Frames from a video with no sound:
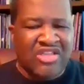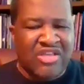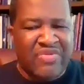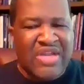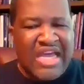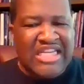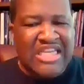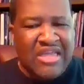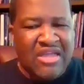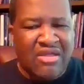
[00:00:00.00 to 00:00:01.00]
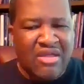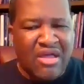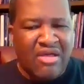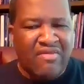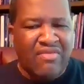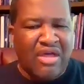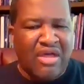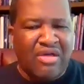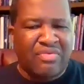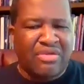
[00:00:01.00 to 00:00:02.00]
to give you an idea of
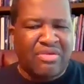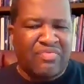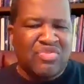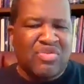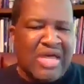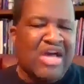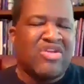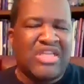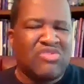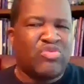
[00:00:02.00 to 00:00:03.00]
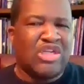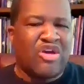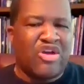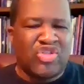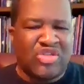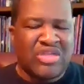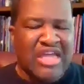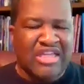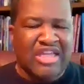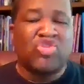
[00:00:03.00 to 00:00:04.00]
how to relaunch
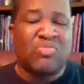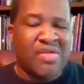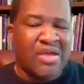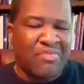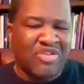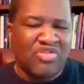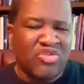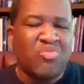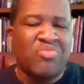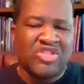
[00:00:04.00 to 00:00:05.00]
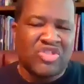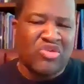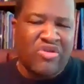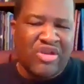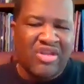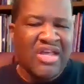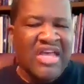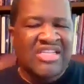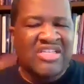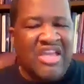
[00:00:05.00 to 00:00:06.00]
and get your new business started.
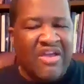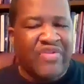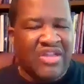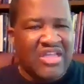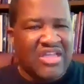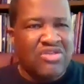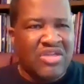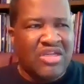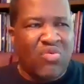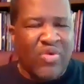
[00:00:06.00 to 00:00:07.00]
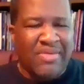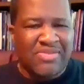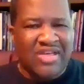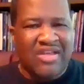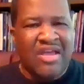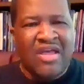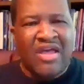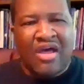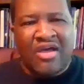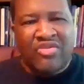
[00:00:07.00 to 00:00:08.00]
So definitely you need a website.
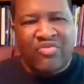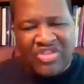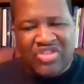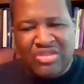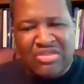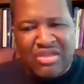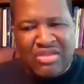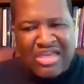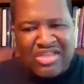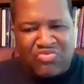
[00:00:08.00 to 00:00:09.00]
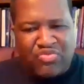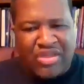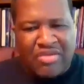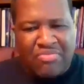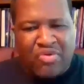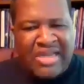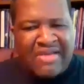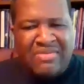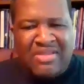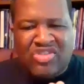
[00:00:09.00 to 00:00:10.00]
The reason that's really
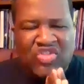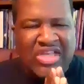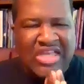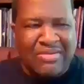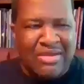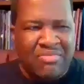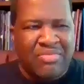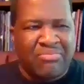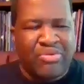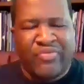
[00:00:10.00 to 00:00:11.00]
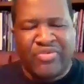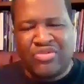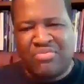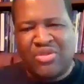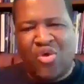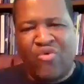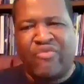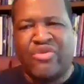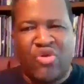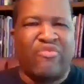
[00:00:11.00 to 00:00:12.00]
important, this has been proven to me
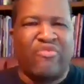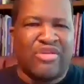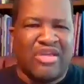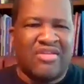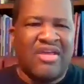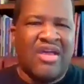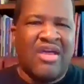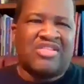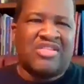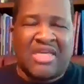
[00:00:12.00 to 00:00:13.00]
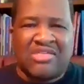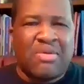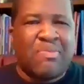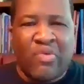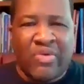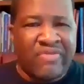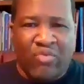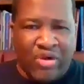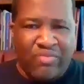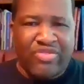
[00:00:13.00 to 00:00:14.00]
over and over again. Sometimes people won't
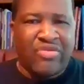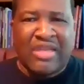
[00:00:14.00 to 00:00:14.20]
even work with